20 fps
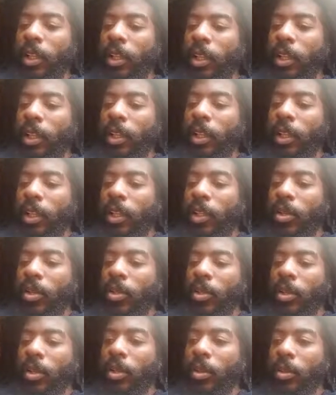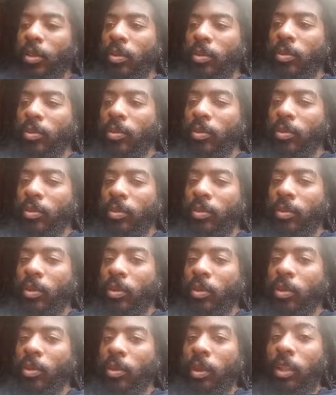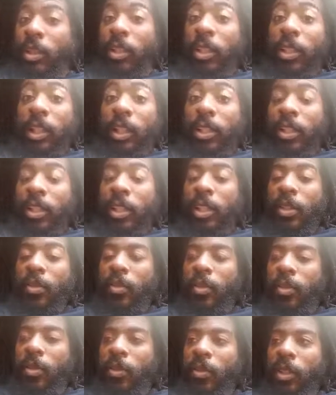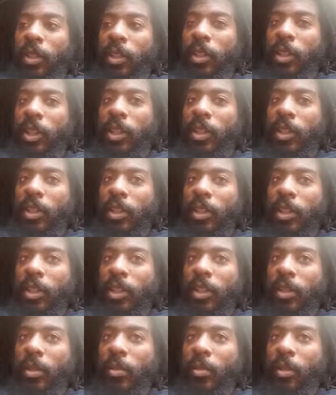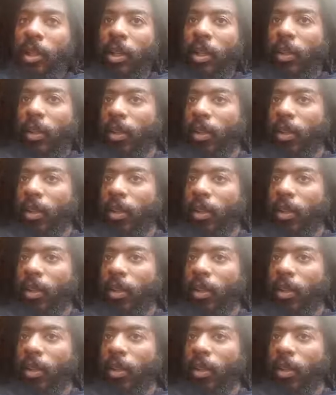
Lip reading: And you know, that's what Atlantis is about.